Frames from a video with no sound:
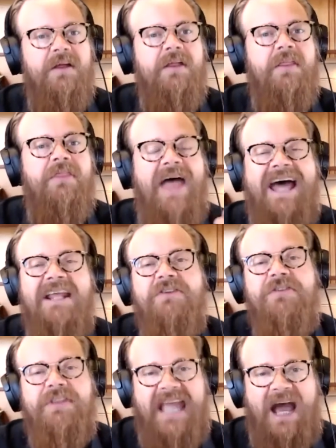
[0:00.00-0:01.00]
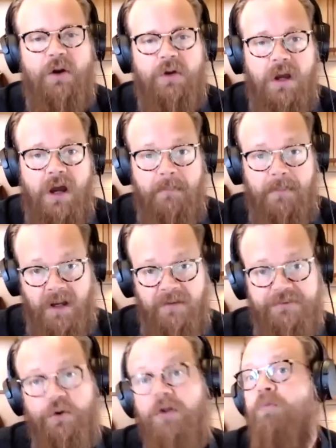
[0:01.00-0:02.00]
That is the outcome of
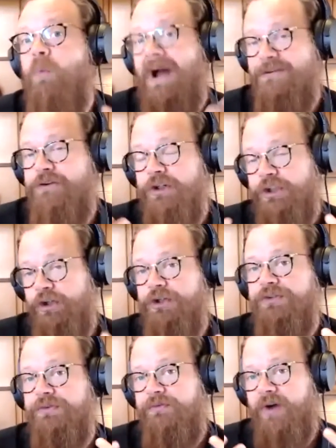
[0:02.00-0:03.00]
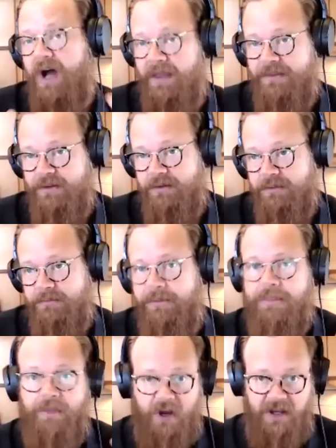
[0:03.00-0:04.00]
sort of Western church father
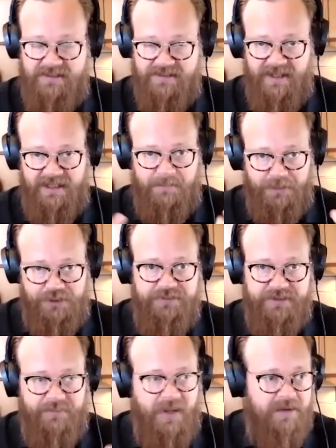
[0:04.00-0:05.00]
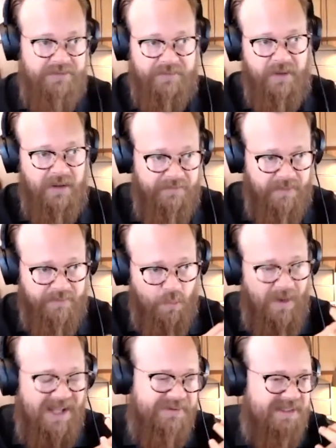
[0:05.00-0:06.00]
thought, like the patristic fathers of the
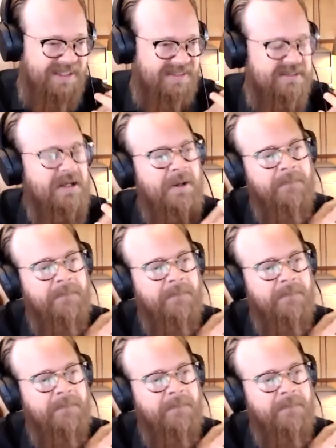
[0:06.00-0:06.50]
West. Like this,